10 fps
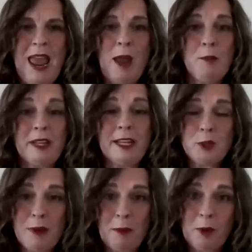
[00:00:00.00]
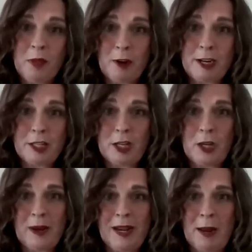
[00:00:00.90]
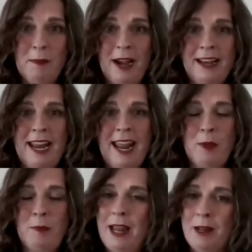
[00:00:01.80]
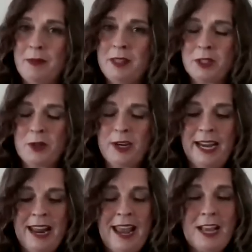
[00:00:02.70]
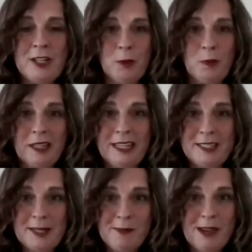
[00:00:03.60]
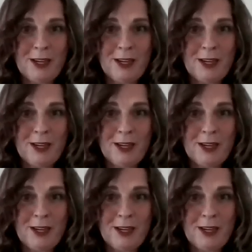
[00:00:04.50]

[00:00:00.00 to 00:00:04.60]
And please remember, there is a Q&A button at the bottom of the screen, so please submit your